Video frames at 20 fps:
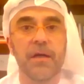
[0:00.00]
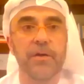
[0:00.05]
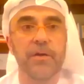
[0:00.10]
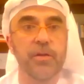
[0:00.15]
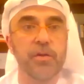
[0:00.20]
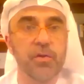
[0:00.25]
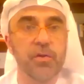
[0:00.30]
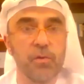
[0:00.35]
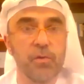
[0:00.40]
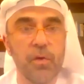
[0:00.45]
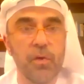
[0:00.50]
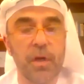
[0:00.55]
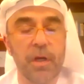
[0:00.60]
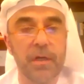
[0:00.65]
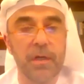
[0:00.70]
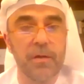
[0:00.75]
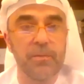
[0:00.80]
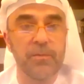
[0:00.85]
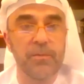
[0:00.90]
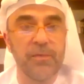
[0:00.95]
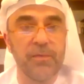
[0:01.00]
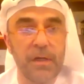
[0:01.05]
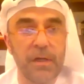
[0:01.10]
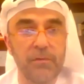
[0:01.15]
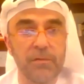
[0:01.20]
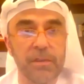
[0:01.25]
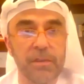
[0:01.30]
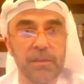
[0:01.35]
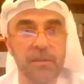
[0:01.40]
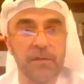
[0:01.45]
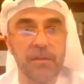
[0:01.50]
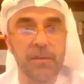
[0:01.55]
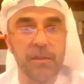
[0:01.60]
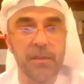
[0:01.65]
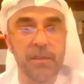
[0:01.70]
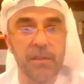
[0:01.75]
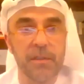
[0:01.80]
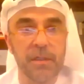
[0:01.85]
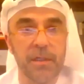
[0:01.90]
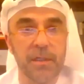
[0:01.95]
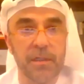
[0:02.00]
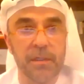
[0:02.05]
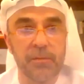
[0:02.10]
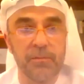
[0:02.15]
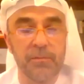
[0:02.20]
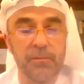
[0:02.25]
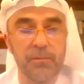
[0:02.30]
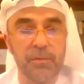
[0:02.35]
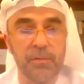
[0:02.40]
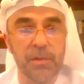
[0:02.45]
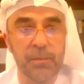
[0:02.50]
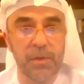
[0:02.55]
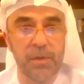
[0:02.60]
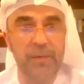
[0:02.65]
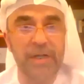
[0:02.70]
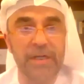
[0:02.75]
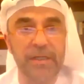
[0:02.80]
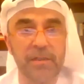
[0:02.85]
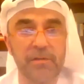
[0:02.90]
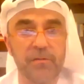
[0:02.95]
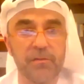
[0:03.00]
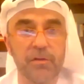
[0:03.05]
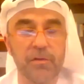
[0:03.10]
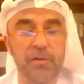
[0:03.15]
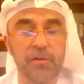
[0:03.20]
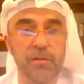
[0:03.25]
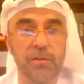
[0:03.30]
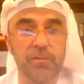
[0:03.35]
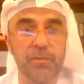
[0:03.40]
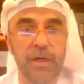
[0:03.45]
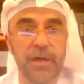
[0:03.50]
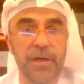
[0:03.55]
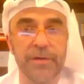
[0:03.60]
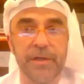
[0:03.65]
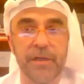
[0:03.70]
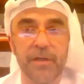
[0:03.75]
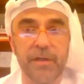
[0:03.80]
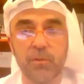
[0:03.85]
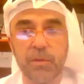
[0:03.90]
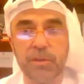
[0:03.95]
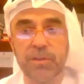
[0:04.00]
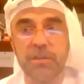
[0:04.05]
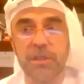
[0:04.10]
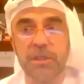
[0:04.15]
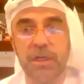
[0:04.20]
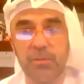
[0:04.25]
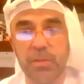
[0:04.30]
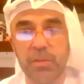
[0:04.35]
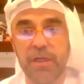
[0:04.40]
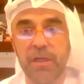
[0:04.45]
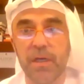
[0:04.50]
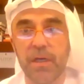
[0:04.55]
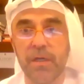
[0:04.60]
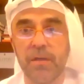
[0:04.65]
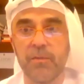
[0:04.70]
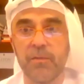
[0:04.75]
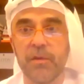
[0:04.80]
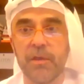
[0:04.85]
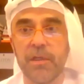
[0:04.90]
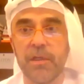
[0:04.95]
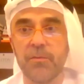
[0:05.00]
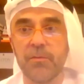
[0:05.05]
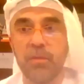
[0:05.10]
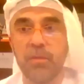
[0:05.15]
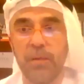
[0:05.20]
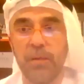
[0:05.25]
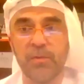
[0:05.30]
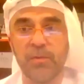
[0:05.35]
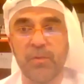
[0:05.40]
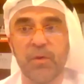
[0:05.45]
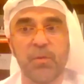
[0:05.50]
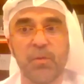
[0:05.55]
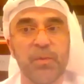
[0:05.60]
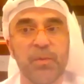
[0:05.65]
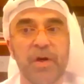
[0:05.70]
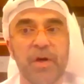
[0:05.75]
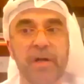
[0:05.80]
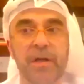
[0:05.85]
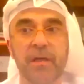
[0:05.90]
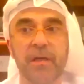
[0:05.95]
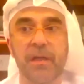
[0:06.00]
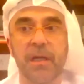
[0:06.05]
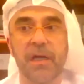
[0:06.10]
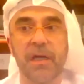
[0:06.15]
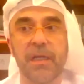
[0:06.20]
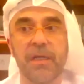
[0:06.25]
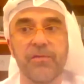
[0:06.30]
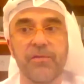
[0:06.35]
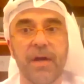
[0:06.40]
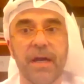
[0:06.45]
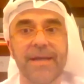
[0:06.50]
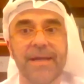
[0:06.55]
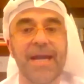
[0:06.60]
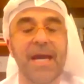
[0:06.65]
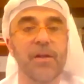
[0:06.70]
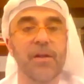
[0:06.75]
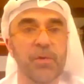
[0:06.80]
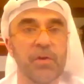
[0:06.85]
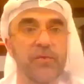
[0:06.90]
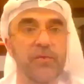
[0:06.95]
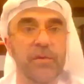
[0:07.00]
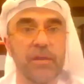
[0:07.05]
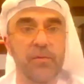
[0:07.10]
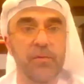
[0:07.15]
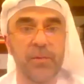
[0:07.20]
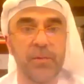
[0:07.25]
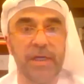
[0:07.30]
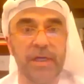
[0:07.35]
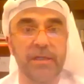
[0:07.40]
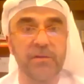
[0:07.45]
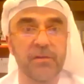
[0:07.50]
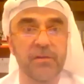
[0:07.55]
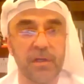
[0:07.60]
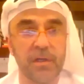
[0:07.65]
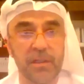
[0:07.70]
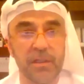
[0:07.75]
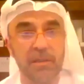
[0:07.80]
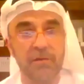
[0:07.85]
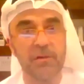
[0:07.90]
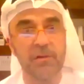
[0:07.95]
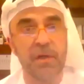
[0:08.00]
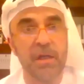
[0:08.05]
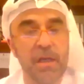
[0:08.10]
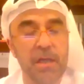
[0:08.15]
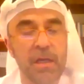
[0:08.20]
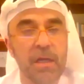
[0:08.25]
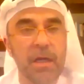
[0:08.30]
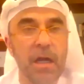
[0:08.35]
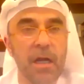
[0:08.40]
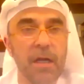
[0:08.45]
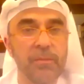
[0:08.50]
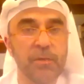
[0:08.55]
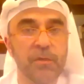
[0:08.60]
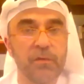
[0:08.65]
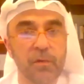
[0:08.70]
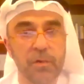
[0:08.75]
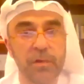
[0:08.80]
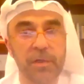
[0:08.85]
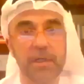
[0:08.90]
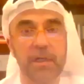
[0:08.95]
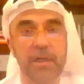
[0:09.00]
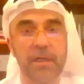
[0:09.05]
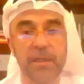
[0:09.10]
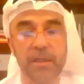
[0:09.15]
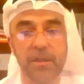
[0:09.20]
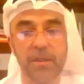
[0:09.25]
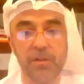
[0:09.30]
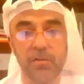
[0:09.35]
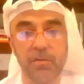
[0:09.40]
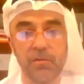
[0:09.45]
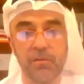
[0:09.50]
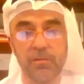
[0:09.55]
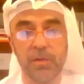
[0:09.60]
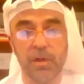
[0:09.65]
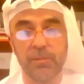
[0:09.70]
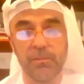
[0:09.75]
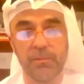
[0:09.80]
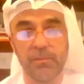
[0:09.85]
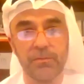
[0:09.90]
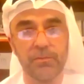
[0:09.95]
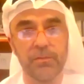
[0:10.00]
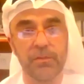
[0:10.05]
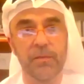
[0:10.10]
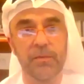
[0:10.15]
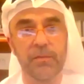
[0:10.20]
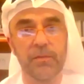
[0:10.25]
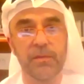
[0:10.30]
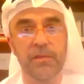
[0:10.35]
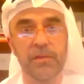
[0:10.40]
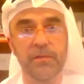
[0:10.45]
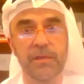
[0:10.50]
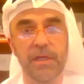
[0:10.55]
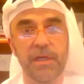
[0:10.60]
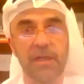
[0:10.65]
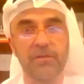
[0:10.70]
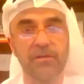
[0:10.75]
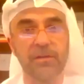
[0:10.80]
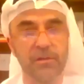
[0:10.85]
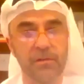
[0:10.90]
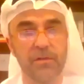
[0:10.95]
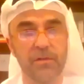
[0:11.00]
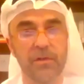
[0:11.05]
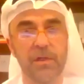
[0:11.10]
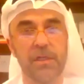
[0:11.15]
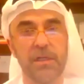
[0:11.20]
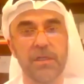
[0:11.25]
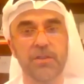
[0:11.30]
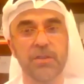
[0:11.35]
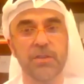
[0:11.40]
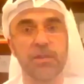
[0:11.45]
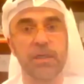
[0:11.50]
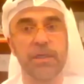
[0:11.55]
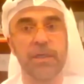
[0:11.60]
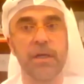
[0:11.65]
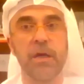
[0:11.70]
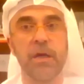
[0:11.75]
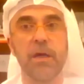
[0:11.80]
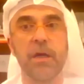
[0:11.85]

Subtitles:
You founded the Diplomatic Institute in Bahrain, which then became the Mohammed bin Mubarak Al Khalifa Academy for Diplomatic Studies. So can you tell us just initially,